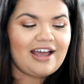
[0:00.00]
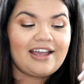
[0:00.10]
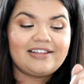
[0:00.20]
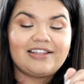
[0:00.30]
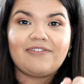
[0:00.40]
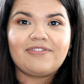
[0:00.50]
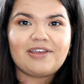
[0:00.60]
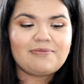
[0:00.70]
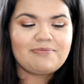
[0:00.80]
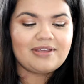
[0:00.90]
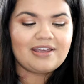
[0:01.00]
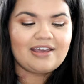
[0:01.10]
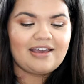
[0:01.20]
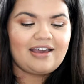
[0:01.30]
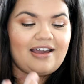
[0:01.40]
I love them.
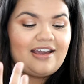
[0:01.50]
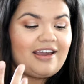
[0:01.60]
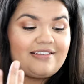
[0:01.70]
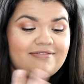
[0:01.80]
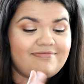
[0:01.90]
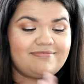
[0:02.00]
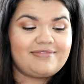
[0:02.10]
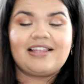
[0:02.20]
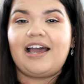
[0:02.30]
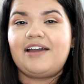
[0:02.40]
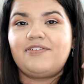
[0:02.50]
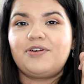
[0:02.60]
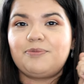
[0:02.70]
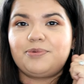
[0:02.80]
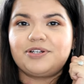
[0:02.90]
I've, I've
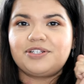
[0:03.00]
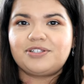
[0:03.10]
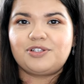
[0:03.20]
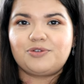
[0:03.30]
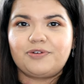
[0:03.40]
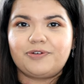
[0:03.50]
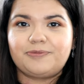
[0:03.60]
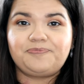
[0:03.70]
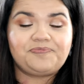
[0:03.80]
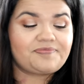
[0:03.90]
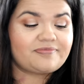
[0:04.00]
already purchased two of them.